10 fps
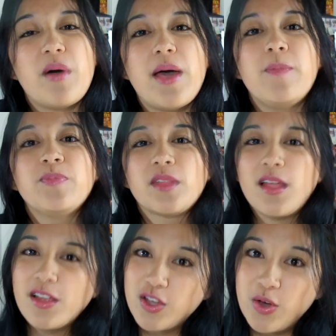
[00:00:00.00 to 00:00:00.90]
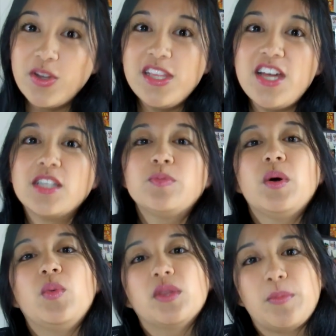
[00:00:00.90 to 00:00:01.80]
but go to the
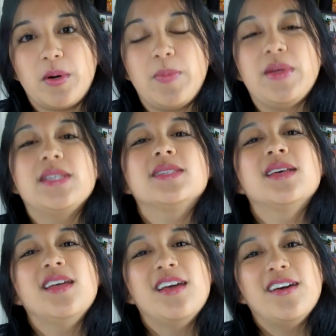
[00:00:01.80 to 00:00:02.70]
expo with a purpose,